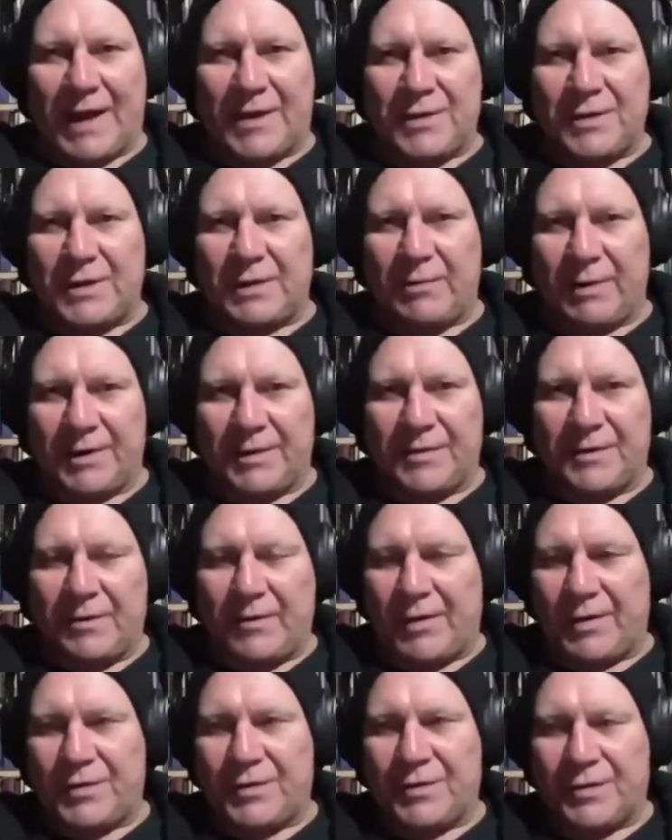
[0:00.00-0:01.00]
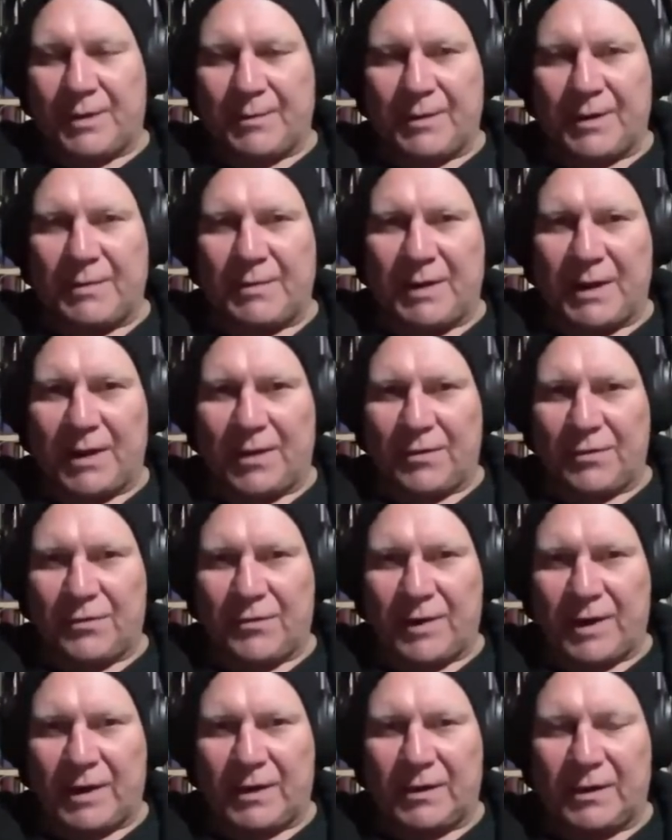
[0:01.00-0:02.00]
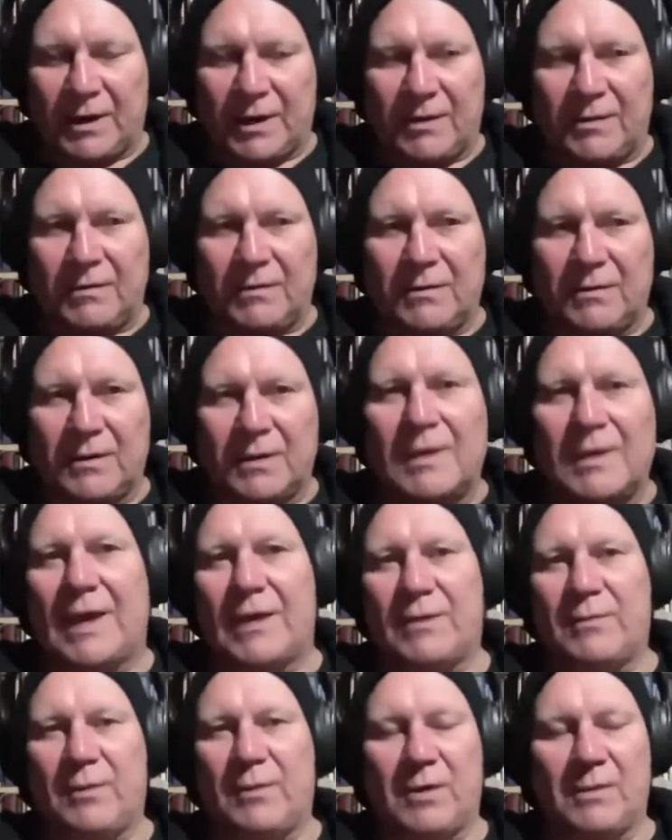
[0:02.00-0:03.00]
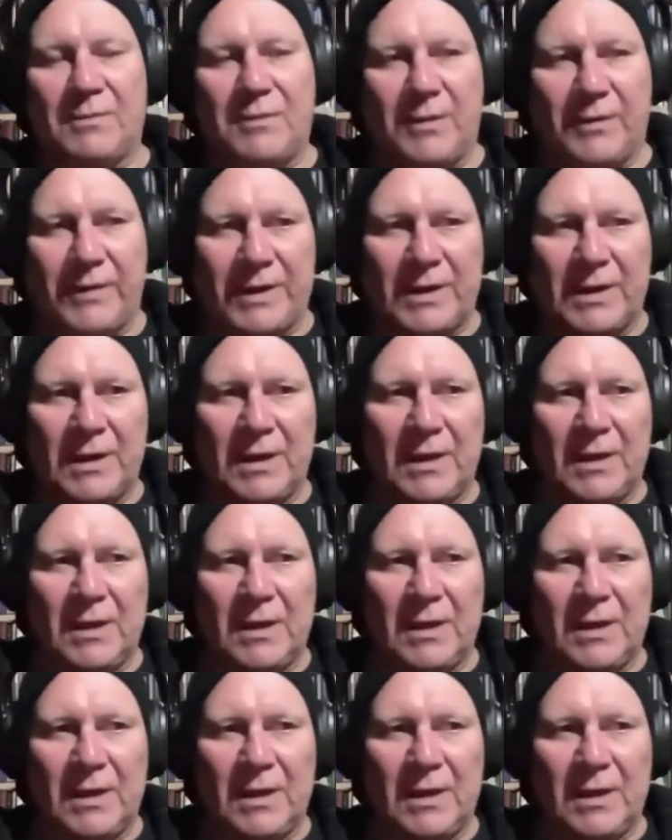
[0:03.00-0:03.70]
is actually one of the questions I'm going to be answering in the next book I'm doing.